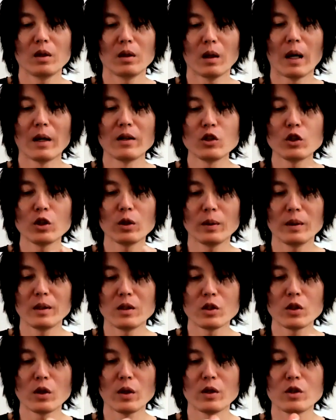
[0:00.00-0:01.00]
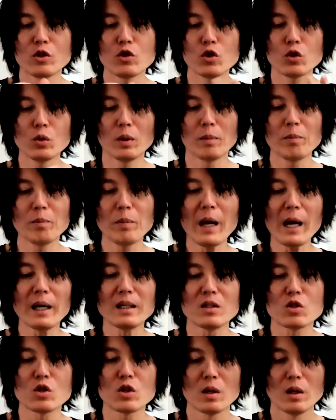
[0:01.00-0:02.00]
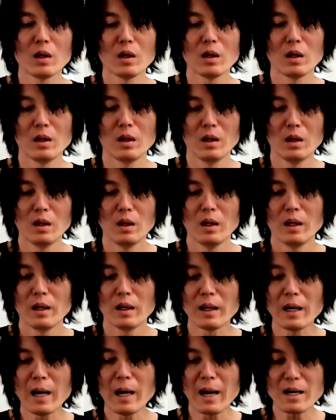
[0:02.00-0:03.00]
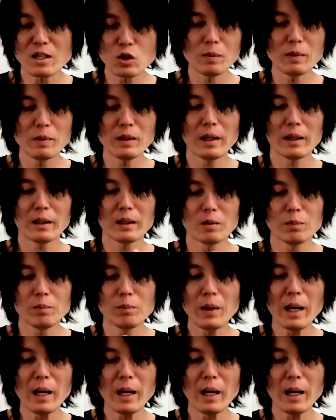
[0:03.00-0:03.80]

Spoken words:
until it turns to a paste. It has to be like a